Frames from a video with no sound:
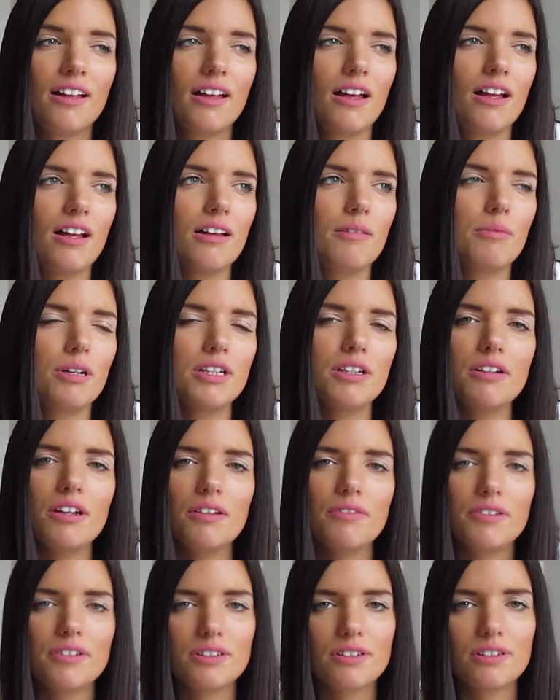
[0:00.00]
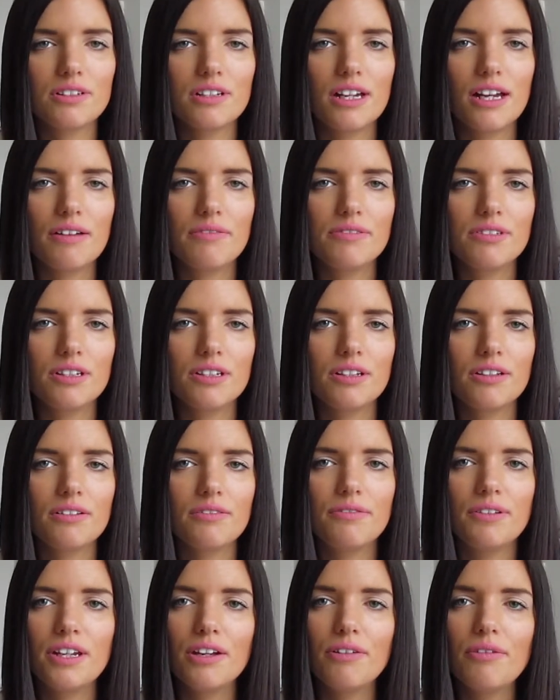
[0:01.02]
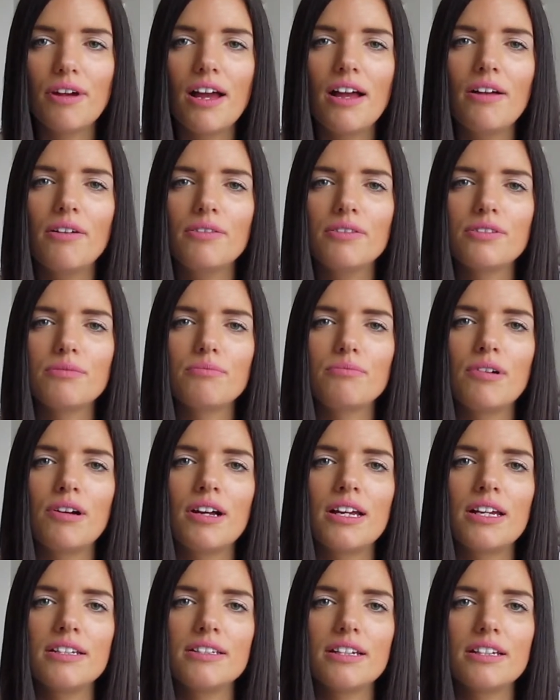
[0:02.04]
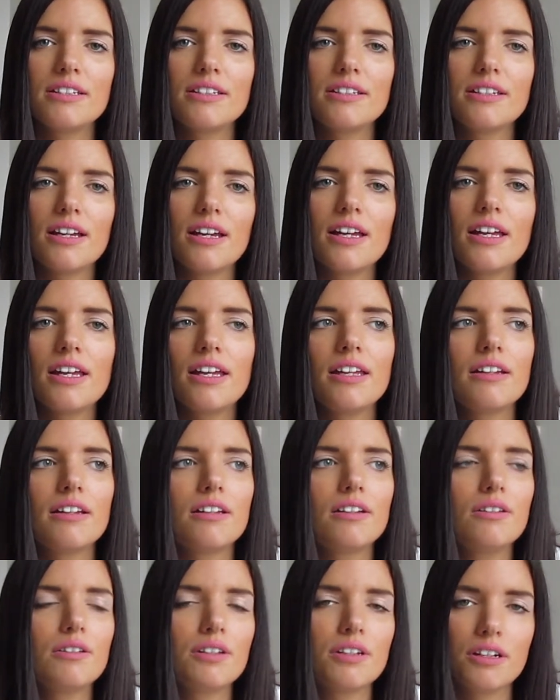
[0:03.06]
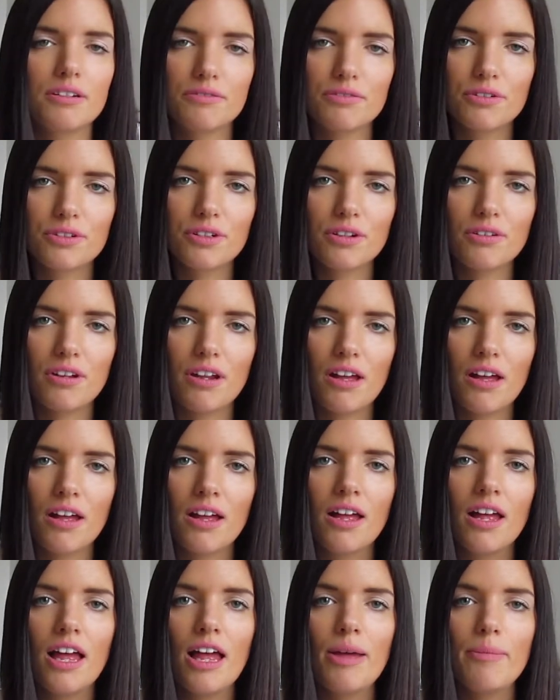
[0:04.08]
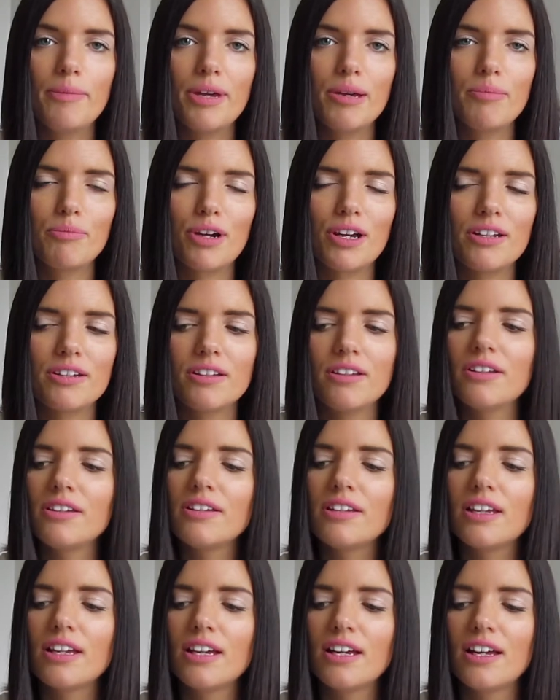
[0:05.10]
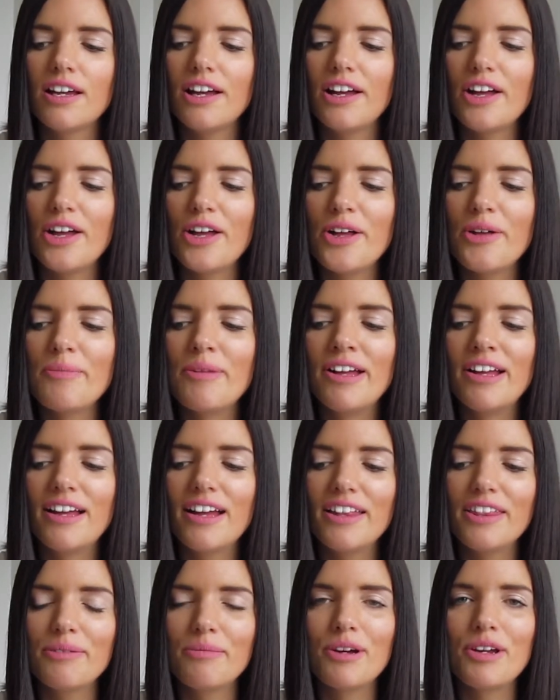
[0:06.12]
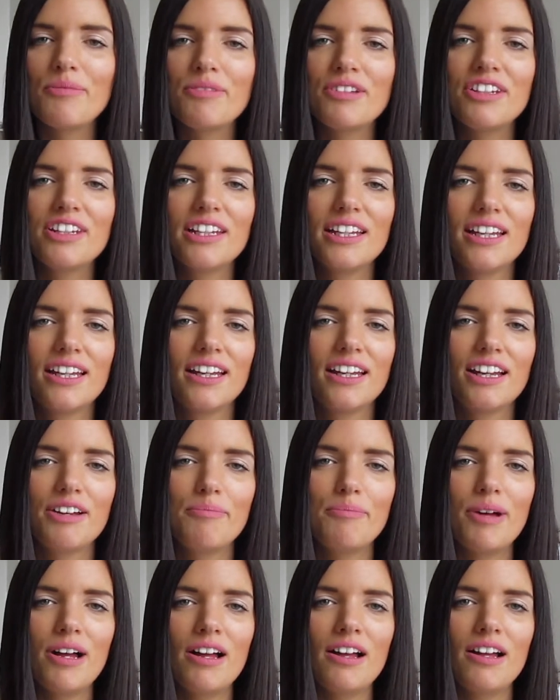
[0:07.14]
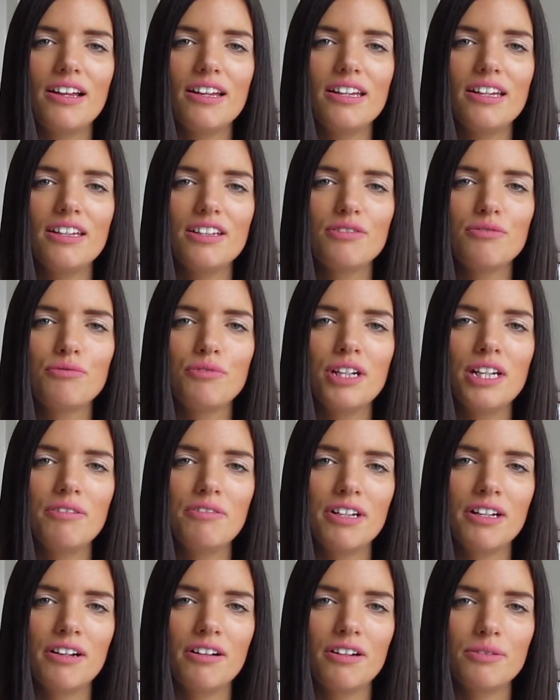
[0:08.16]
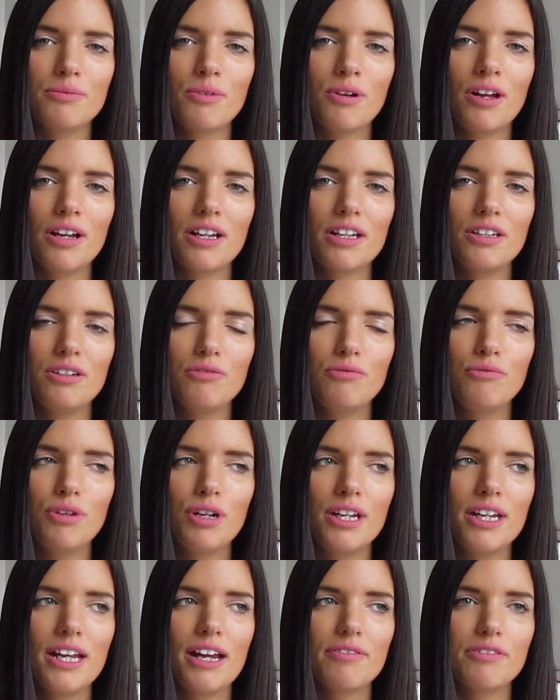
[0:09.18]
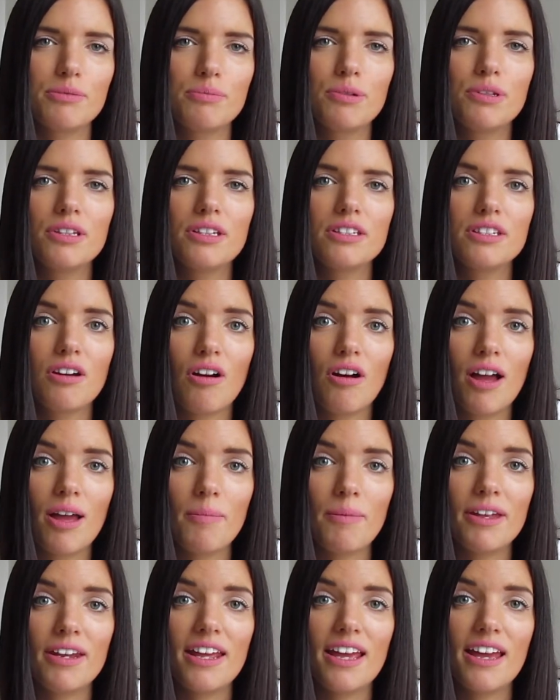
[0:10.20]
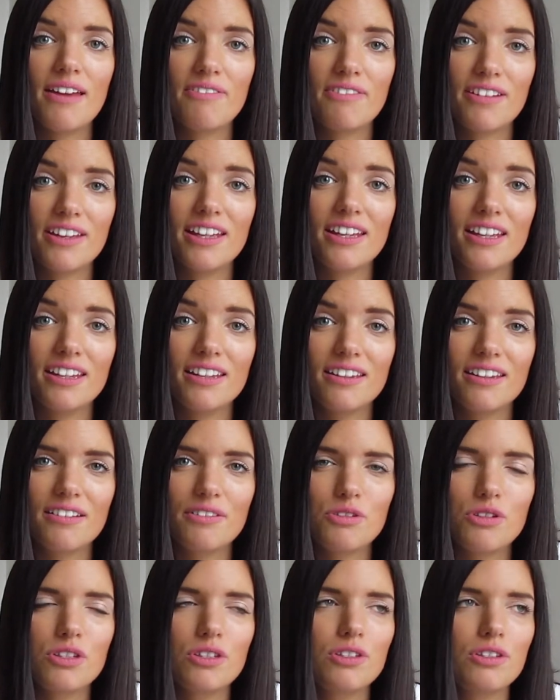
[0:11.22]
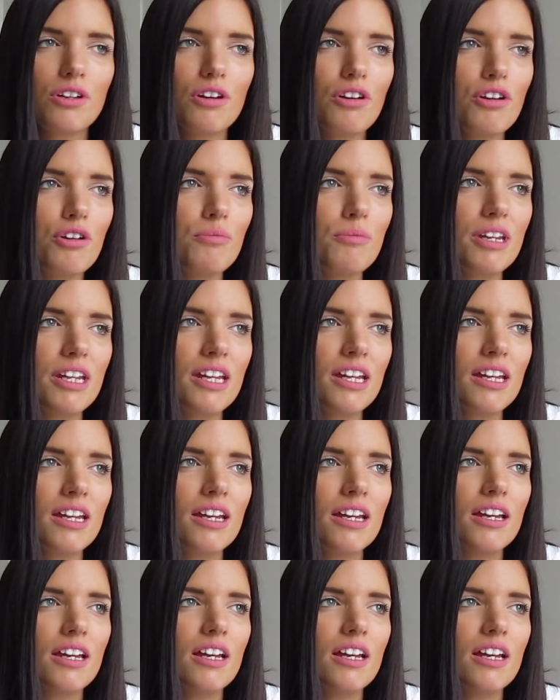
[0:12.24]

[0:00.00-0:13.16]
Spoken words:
I don't know if it's because I have to fit it around my day-to-day, like looking after a toddler, being pregnant at the moment, but it is really, really hard work, and you really have to put the time and effort in. There are so many